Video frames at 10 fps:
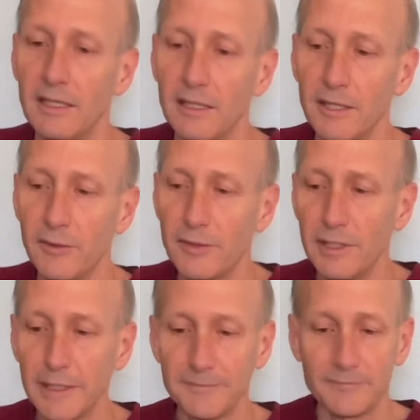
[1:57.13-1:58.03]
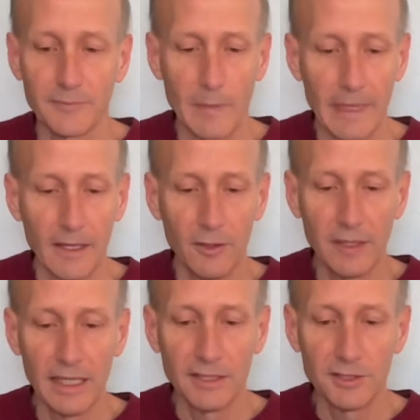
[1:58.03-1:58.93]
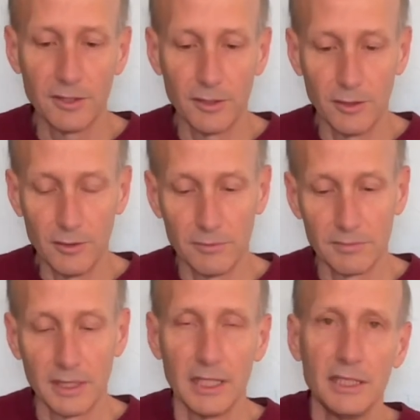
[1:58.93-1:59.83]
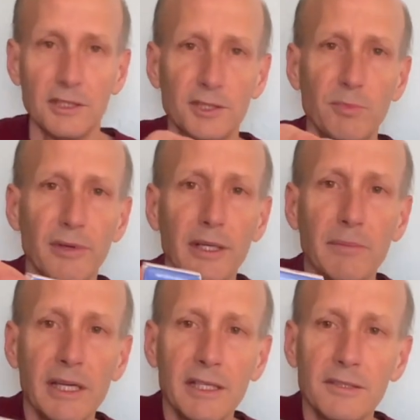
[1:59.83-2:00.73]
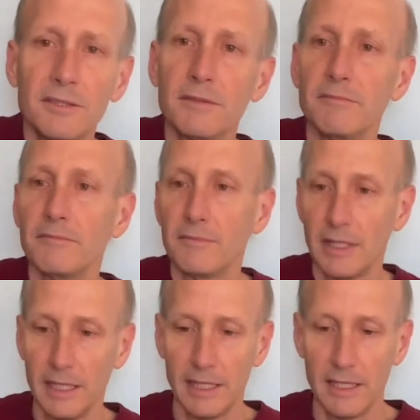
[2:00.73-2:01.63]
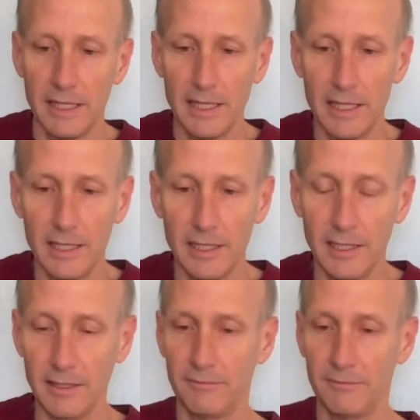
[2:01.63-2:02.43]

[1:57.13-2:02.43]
little thing. Okay, so Spring Meds, and